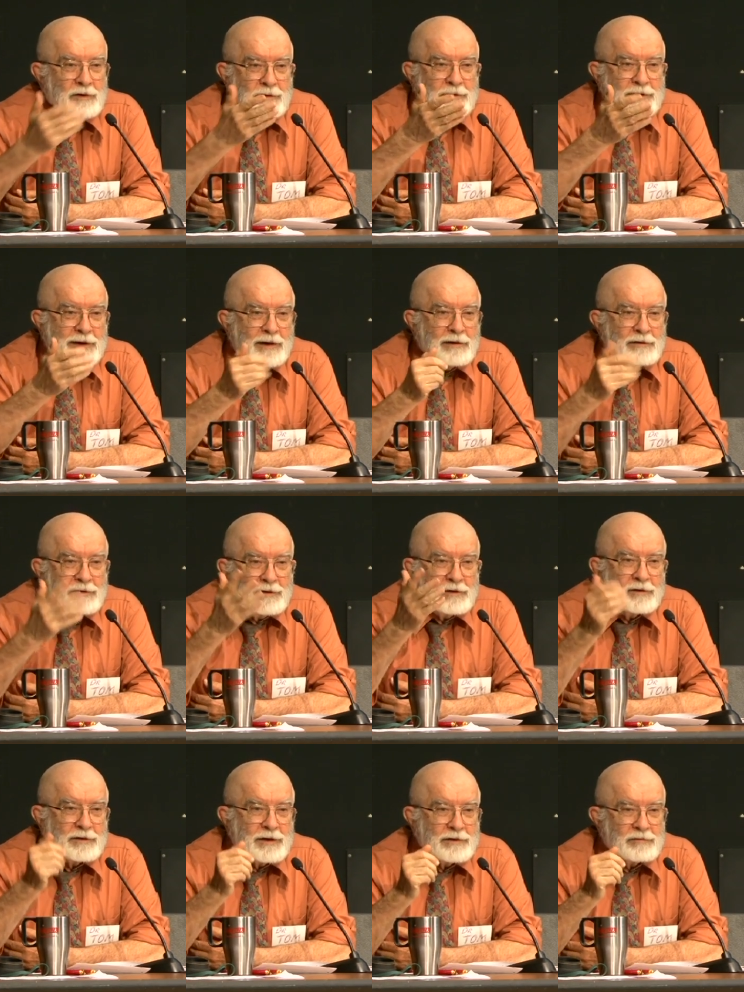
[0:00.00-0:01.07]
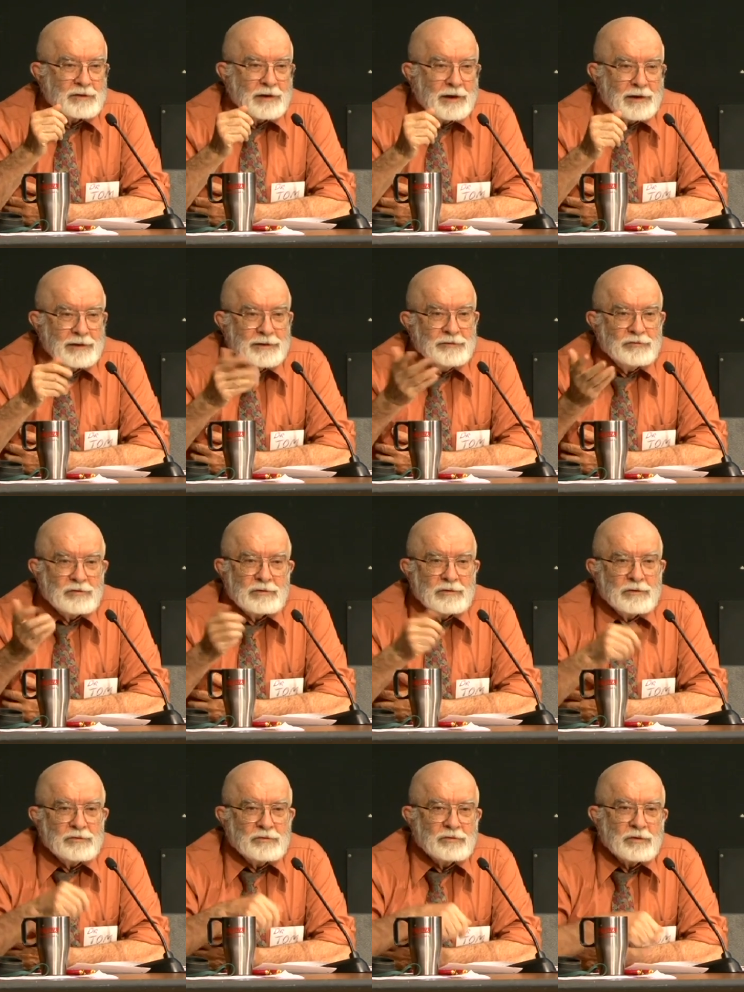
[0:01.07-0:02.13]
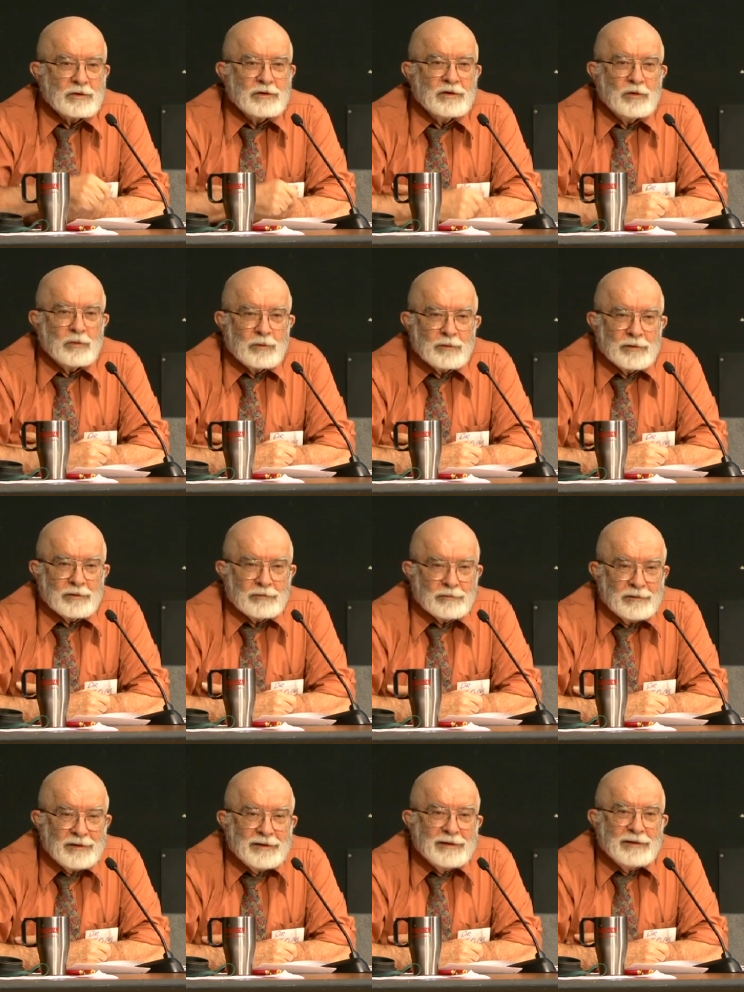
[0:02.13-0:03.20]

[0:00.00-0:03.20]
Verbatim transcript: looked out, looked at the islands, those are oil